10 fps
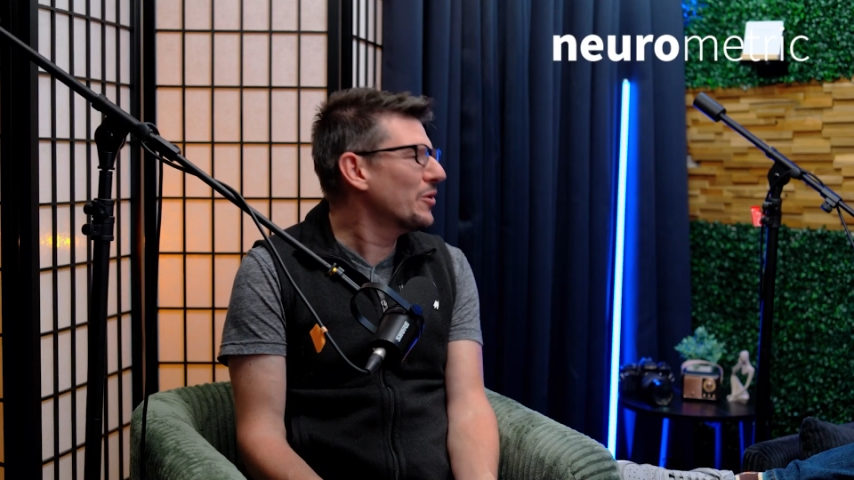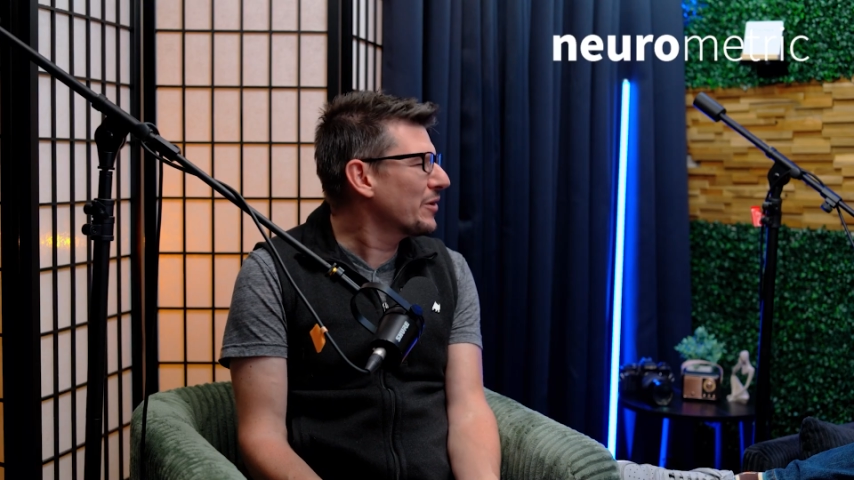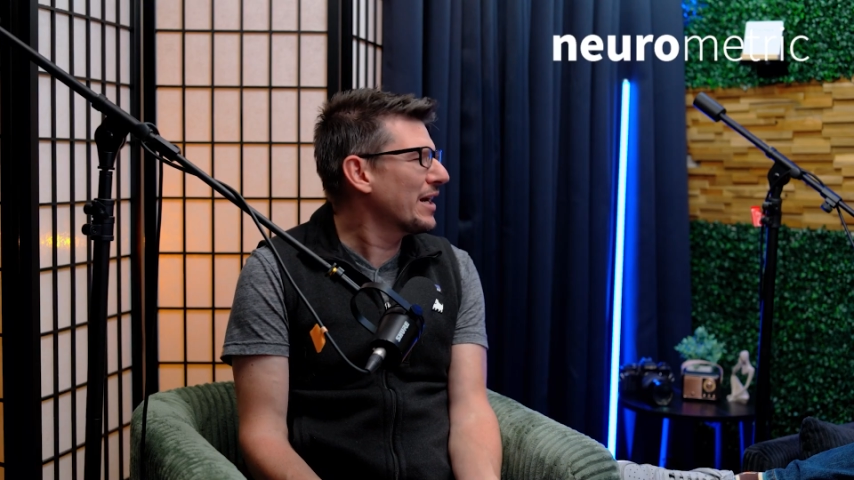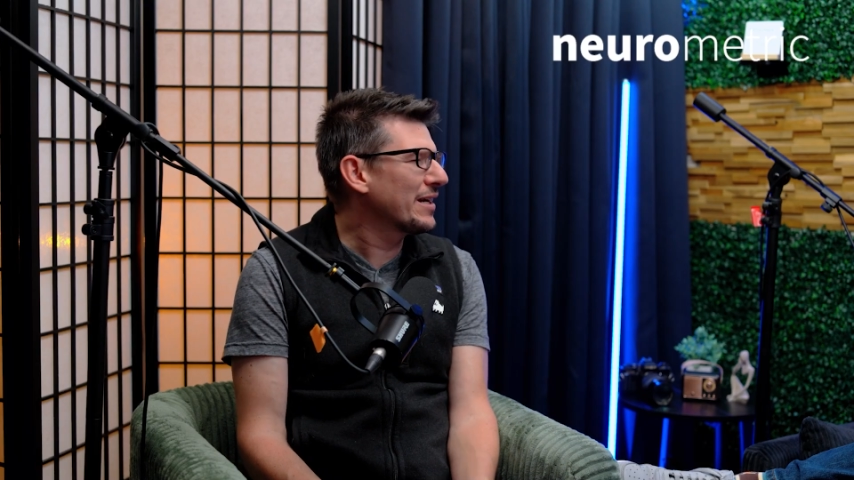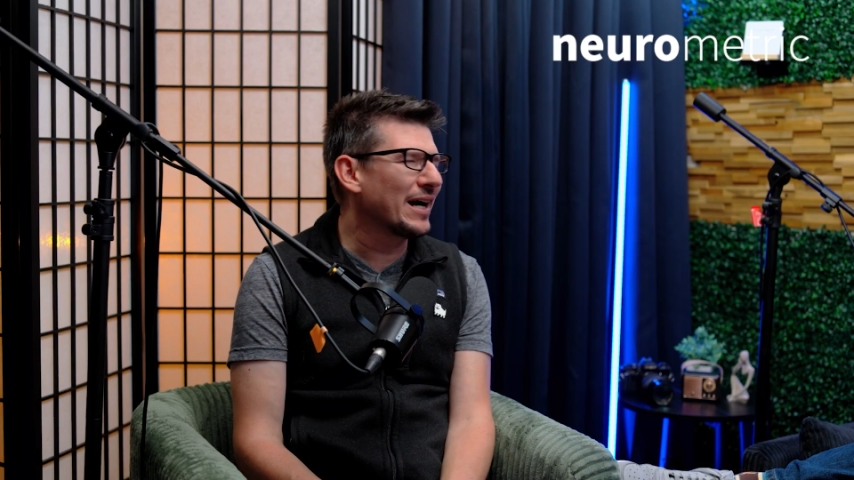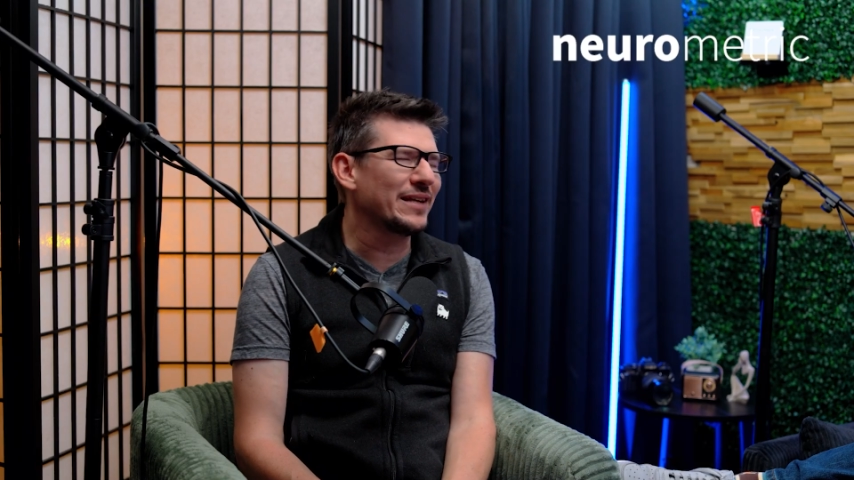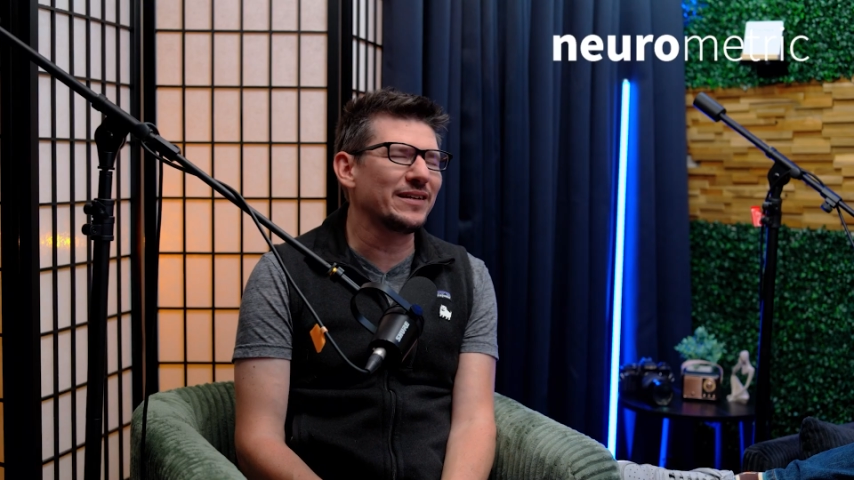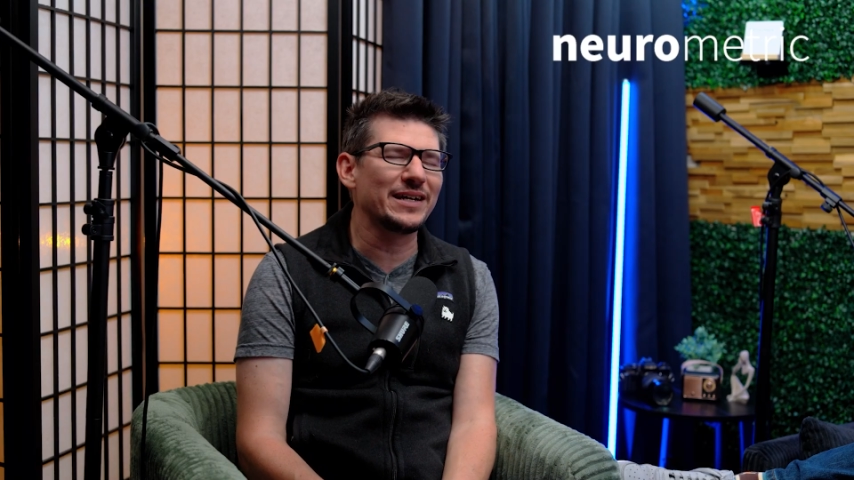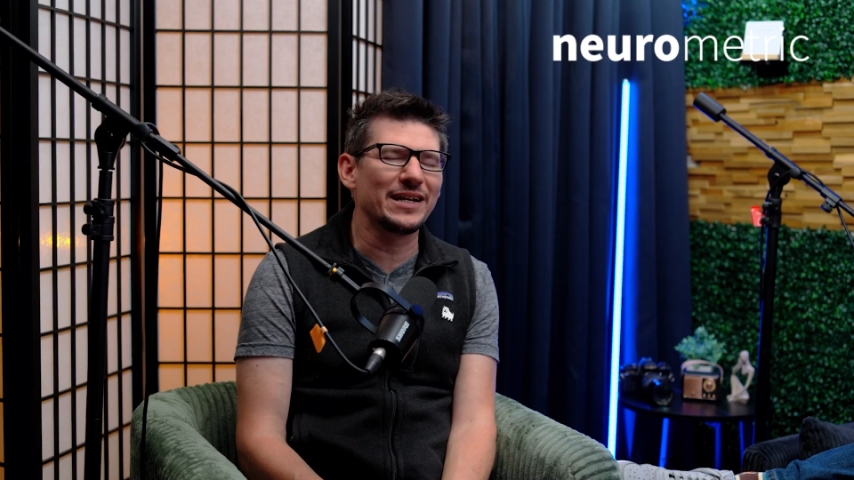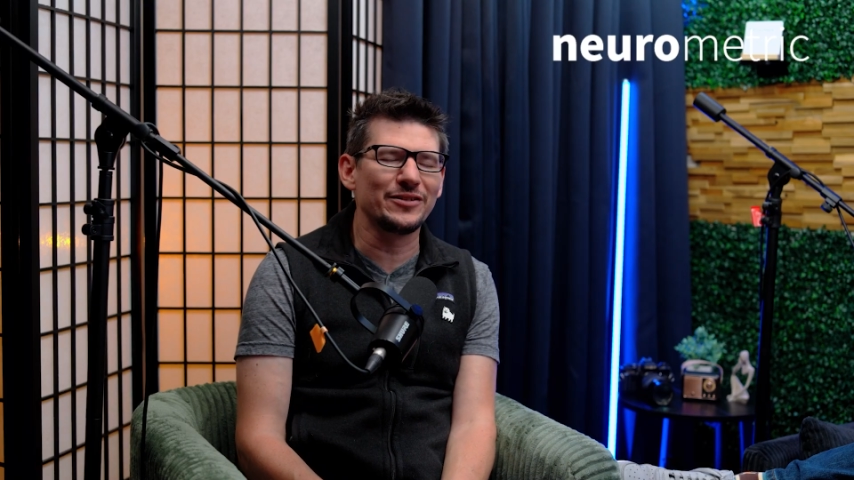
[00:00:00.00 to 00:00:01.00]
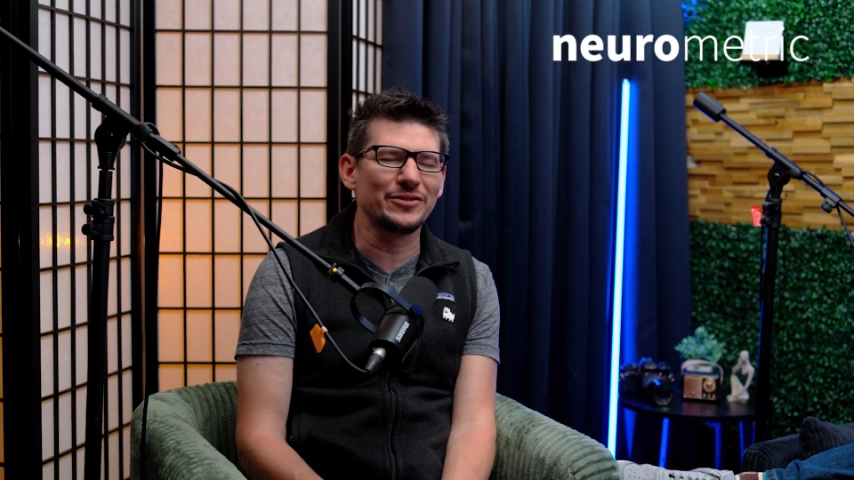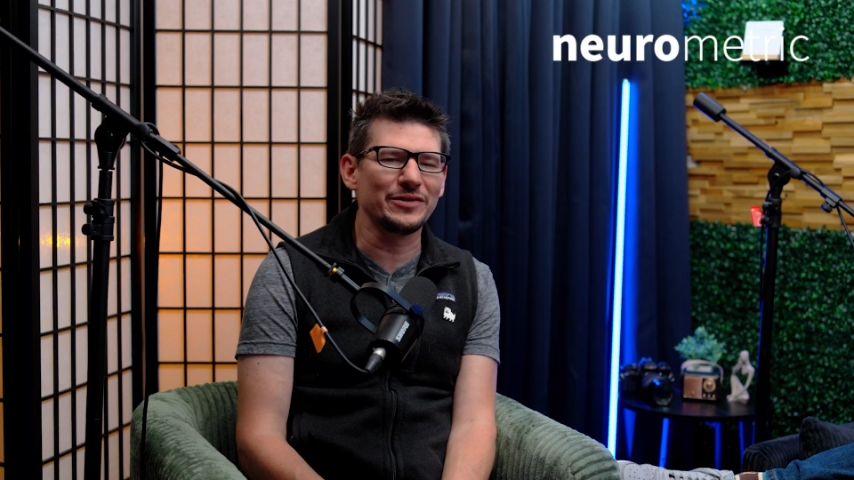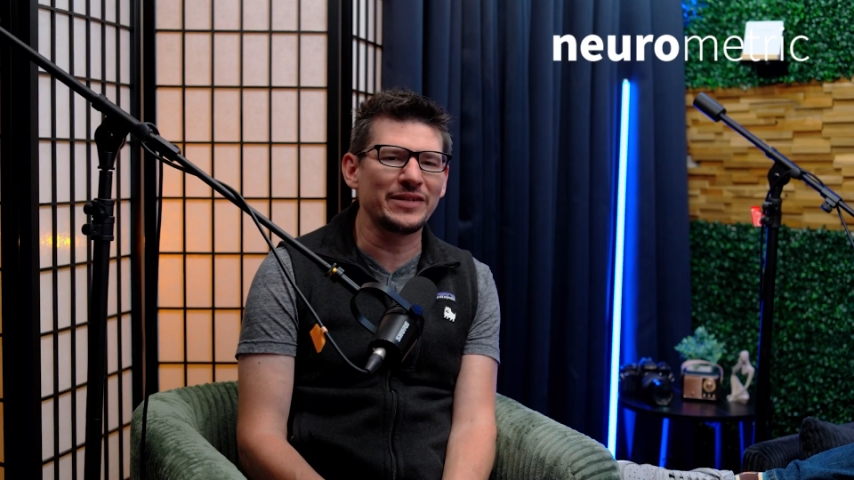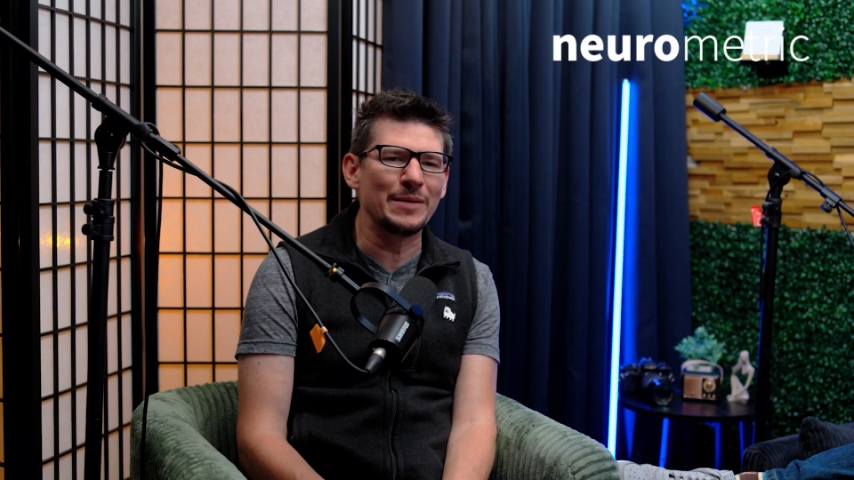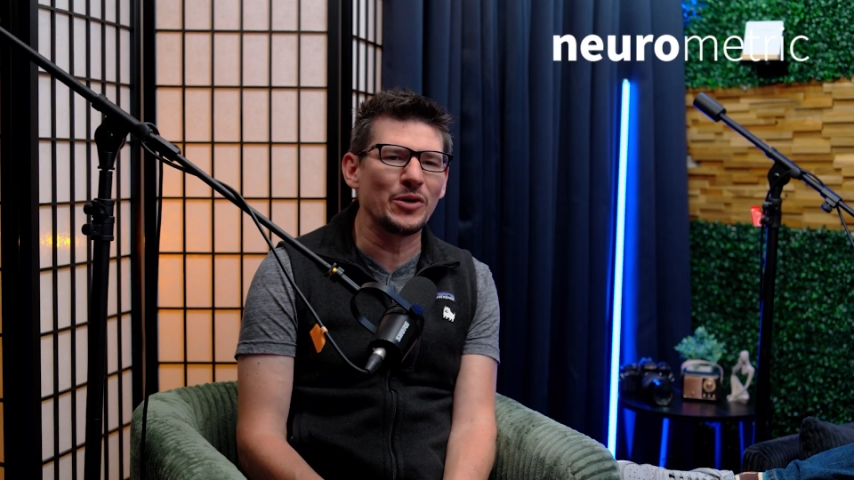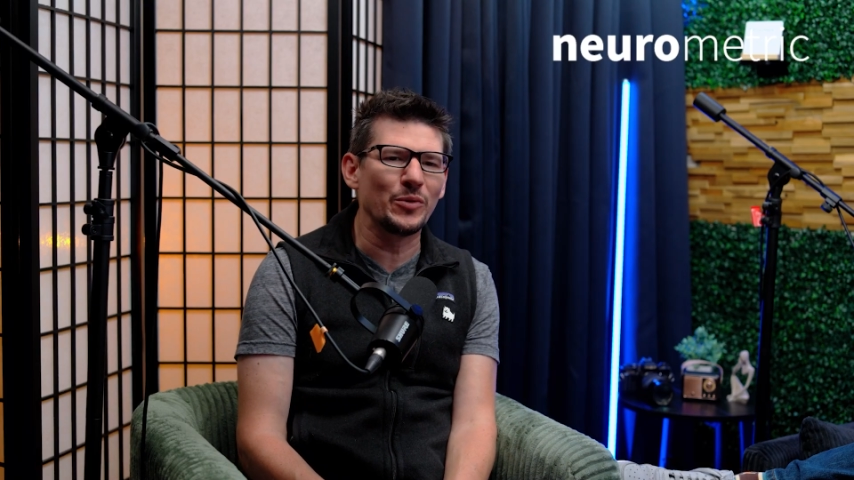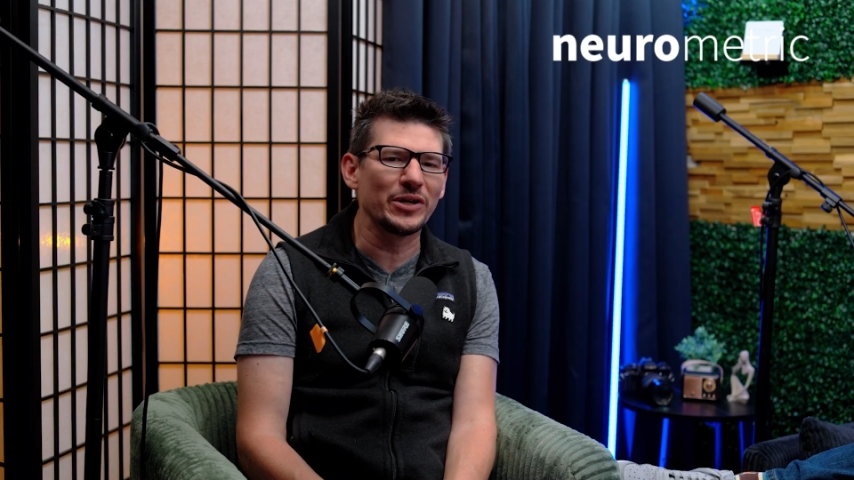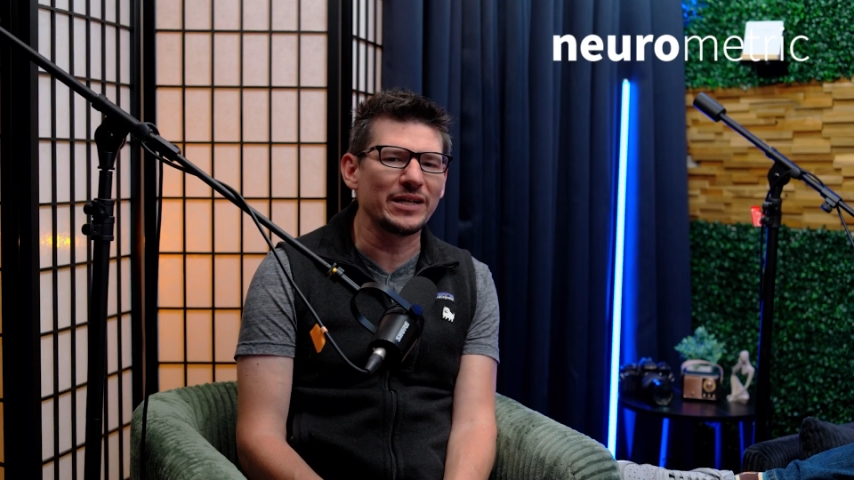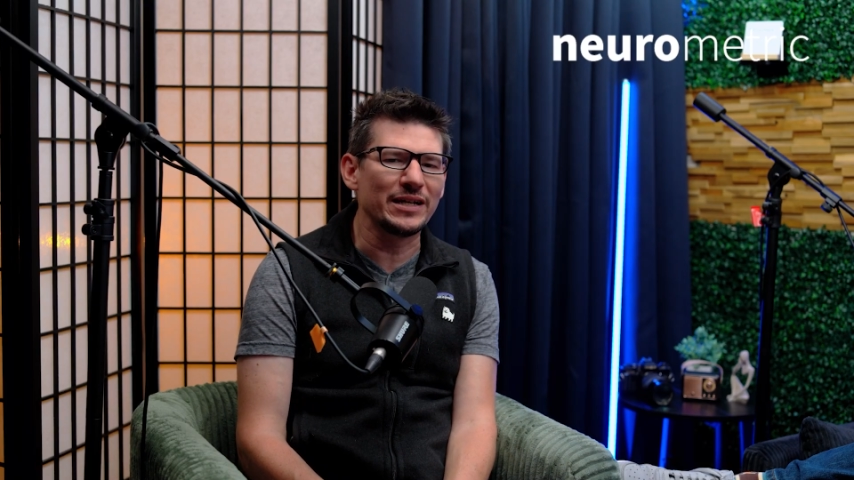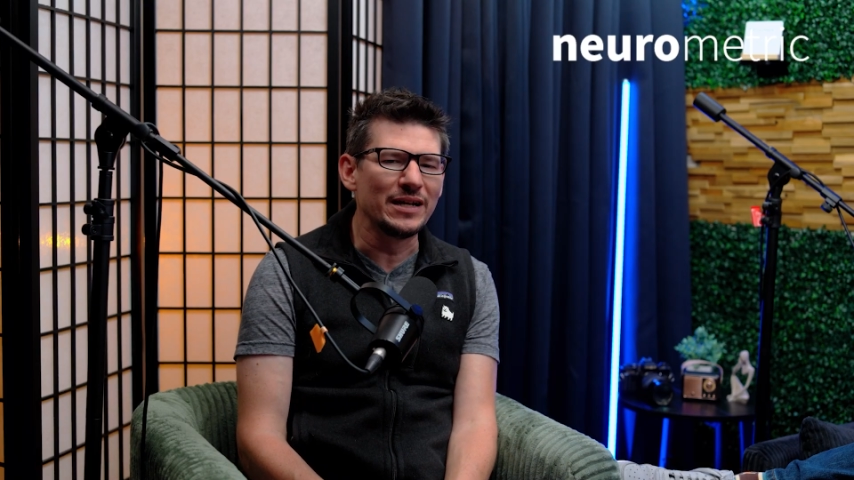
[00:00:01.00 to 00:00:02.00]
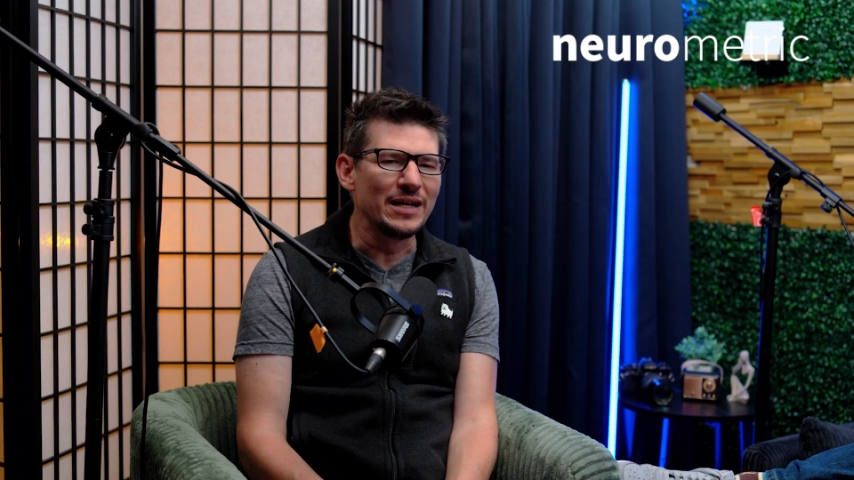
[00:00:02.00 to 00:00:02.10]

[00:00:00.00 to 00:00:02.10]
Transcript: Okay, I got a little demo working.